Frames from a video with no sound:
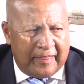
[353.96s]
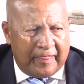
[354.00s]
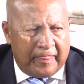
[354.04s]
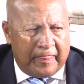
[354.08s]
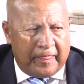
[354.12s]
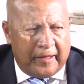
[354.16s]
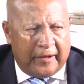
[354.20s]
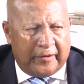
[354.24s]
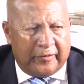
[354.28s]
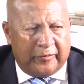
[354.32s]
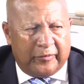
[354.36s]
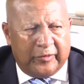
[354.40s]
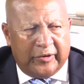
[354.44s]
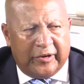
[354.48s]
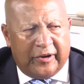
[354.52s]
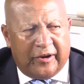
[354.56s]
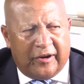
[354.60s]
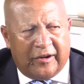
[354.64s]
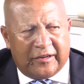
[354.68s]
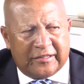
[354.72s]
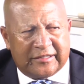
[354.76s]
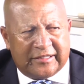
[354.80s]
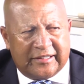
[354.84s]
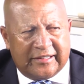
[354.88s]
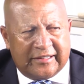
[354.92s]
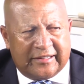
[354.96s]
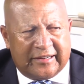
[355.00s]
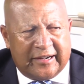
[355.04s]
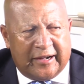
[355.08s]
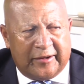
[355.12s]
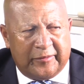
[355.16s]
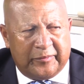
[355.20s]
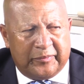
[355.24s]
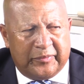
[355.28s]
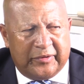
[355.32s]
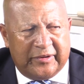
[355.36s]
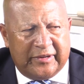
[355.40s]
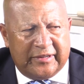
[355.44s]
And we're asking
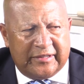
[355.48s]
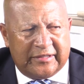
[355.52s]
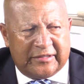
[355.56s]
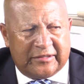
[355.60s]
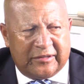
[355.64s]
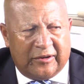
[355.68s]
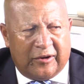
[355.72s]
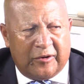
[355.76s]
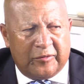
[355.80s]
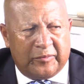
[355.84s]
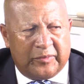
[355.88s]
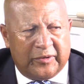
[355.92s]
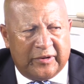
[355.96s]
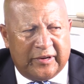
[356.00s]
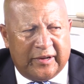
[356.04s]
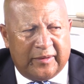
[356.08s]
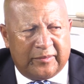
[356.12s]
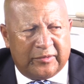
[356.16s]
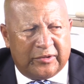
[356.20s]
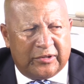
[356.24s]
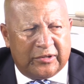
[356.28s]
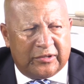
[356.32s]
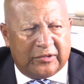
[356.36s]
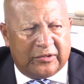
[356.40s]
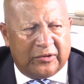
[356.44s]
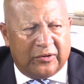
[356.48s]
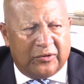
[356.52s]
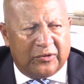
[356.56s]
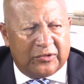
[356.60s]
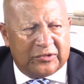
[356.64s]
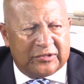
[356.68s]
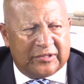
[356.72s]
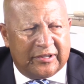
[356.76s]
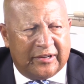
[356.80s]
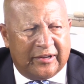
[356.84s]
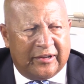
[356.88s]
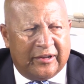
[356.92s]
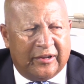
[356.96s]
companies to open up the
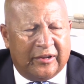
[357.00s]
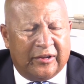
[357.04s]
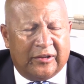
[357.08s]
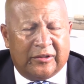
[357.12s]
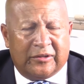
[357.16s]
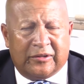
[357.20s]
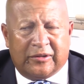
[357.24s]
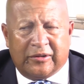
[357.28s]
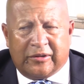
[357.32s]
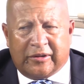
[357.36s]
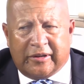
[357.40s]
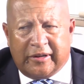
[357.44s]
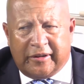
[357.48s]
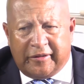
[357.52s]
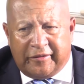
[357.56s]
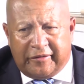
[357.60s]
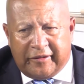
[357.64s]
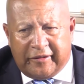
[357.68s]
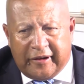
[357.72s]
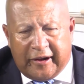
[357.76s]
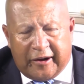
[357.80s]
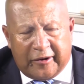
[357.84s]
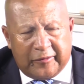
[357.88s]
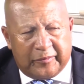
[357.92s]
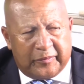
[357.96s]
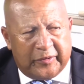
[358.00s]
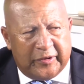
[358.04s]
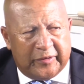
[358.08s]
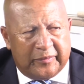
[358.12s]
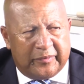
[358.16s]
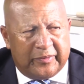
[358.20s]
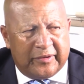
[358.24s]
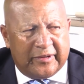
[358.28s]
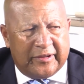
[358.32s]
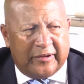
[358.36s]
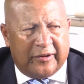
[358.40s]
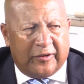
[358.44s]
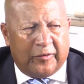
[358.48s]
doors to give young
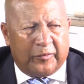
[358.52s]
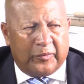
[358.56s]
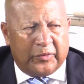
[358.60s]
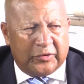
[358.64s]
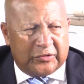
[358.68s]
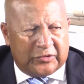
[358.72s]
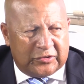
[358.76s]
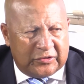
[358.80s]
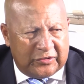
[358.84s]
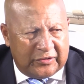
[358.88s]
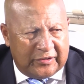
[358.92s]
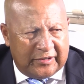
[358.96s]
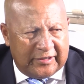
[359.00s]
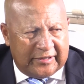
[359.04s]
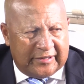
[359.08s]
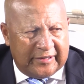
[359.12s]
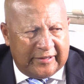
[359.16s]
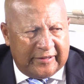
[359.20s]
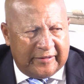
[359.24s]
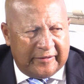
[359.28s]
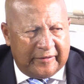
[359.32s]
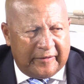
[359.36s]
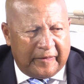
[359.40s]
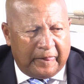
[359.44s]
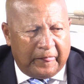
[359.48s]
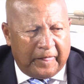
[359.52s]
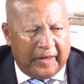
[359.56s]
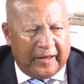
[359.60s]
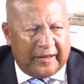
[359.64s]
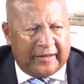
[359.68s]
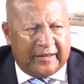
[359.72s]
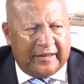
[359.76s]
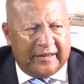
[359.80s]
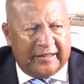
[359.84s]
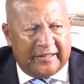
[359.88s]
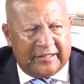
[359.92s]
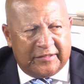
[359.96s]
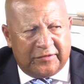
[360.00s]
people opportunity at
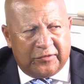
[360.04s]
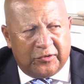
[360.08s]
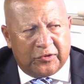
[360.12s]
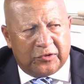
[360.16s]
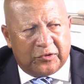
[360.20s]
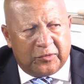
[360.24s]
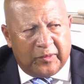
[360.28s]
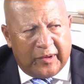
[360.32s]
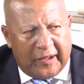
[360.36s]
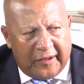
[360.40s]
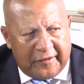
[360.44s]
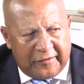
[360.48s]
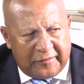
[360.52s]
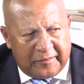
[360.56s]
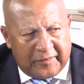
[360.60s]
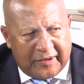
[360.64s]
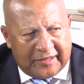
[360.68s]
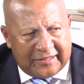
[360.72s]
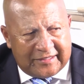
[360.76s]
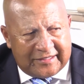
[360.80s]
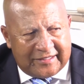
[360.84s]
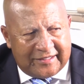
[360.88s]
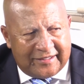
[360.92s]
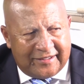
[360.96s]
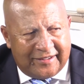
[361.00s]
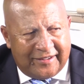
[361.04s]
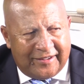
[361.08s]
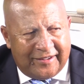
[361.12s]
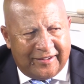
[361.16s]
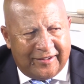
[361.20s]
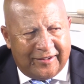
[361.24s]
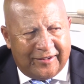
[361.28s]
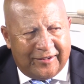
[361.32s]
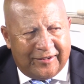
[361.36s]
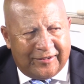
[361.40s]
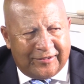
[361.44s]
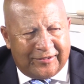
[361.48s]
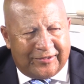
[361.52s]
least for 12 months
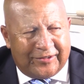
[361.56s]
to